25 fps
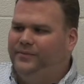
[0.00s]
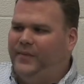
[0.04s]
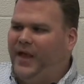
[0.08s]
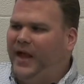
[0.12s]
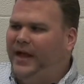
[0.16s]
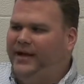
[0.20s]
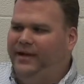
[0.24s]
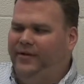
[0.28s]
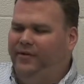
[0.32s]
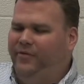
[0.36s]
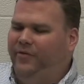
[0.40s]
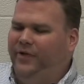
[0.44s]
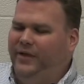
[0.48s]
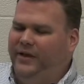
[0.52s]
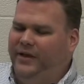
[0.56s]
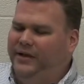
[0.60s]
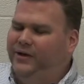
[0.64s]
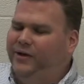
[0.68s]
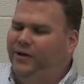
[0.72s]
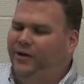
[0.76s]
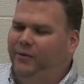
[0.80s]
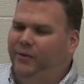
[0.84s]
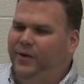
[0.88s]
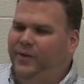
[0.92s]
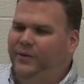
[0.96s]
I didn't really
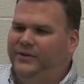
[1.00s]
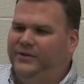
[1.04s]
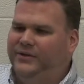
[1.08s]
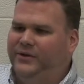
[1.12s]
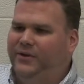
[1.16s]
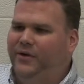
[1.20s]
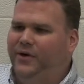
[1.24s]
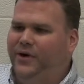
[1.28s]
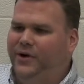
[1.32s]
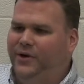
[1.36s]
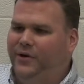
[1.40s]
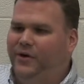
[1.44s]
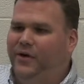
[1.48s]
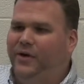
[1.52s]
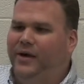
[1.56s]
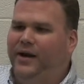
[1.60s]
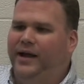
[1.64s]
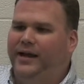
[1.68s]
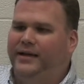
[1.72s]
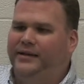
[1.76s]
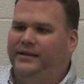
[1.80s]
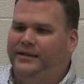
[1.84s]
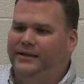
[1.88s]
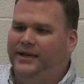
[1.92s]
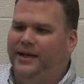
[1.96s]
know what was going on.
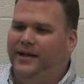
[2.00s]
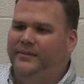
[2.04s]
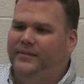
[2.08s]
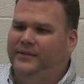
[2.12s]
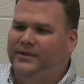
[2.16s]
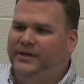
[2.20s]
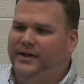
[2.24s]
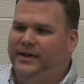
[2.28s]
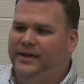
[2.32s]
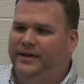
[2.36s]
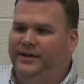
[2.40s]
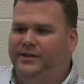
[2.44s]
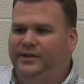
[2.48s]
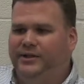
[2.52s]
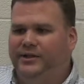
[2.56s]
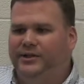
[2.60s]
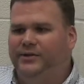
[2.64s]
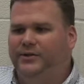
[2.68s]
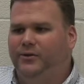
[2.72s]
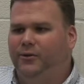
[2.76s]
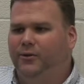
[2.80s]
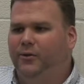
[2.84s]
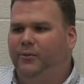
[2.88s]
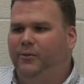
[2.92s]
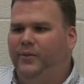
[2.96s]
I stopped in and she
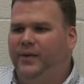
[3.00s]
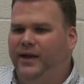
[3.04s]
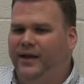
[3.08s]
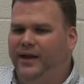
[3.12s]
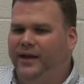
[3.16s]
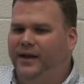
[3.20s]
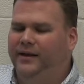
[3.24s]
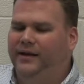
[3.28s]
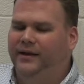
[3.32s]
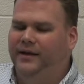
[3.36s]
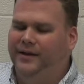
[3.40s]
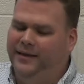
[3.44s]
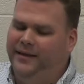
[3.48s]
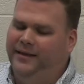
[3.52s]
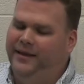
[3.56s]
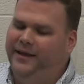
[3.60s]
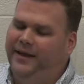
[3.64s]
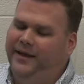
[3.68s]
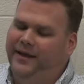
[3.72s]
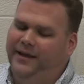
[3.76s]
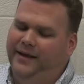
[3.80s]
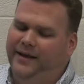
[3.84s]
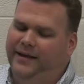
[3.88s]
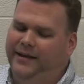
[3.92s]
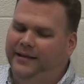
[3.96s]
told me, and
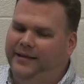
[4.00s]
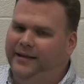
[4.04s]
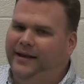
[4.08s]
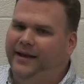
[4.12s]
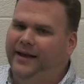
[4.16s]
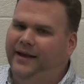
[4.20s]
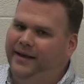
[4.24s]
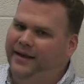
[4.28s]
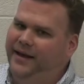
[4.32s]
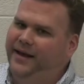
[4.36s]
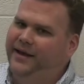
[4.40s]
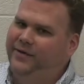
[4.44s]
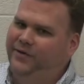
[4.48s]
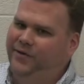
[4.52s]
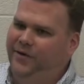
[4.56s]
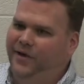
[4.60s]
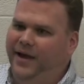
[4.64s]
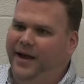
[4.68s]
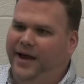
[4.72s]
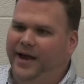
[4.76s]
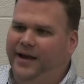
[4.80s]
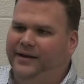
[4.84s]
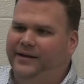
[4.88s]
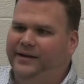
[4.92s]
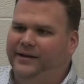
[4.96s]
yeah, I
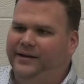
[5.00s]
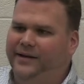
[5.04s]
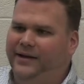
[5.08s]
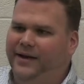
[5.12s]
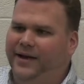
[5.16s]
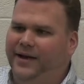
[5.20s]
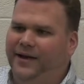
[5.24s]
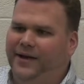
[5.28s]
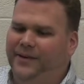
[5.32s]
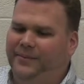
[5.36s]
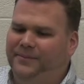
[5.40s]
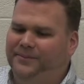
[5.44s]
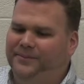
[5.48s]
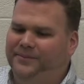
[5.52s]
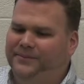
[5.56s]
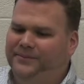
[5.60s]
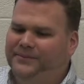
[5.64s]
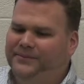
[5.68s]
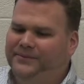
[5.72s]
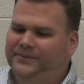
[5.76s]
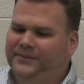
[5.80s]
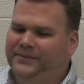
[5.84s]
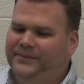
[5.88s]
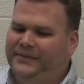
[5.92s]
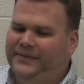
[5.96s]
cried.
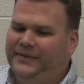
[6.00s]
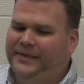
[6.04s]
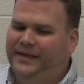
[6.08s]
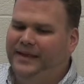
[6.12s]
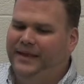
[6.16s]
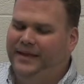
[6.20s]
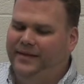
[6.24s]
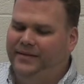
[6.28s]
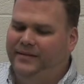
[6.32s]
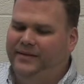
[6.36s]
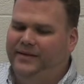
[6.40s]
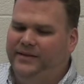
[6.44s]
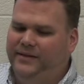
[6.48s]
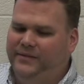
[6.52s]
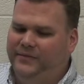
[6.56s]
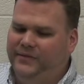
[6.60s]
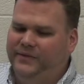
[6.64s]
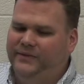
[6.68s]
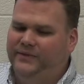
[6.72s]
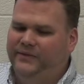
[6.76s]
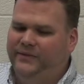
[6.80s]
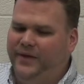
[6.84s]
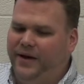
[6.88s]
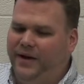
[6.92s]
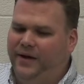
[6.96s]
It
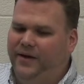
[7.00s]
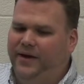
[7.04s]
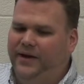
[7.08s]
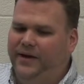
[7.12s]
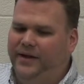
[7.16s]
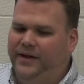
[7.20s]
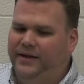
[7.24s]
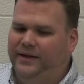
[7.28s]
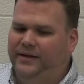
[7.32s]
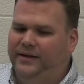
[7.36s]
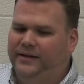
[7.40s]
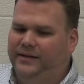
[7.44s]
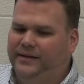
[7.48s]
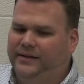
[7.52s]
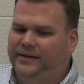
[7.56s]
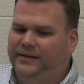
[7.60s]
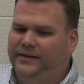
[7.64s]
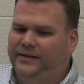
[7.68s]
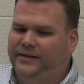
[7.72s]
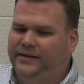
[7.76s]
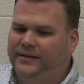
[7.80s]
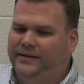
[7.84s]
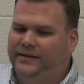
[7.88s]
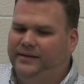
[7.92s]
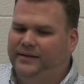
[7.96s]
was
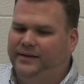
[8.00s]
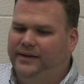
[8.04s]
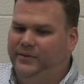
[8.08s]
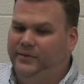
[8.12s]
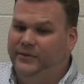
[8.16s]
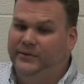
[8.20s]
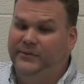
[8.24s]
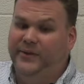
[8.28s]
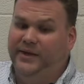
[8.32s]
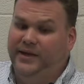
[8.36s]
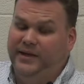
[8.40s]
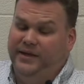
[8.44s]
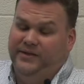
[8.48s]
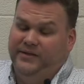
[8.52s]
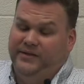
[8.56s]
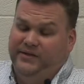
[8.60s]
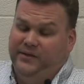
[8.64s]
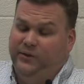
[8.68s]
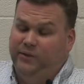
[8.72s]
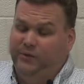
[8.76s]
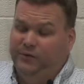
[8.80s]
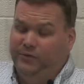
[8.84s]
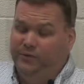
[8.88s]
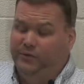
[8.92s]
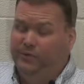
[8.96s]
big. It's
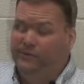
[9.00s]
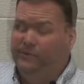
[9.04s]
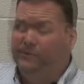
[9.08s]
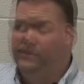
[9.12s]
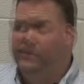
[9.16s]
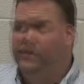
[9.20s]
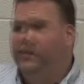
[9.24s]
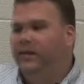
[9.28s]
huge.